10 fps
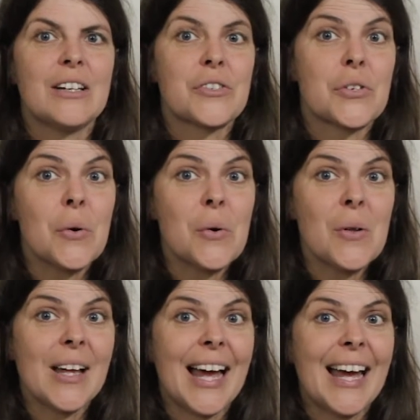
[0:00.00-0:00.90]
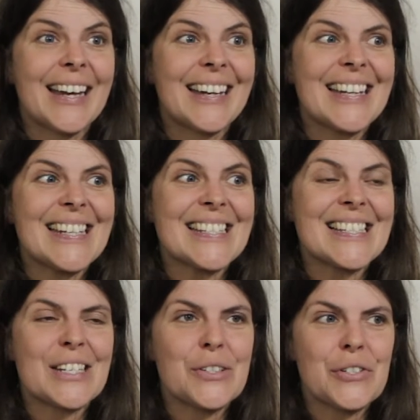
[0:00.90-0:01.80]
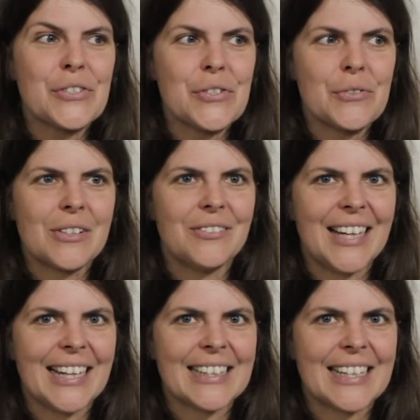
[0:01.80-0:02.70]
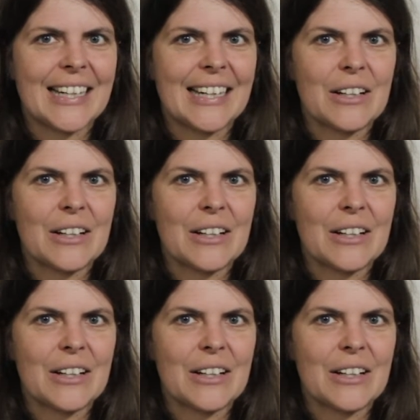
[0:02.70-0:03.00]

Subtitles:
shawl, and it's good to reflect that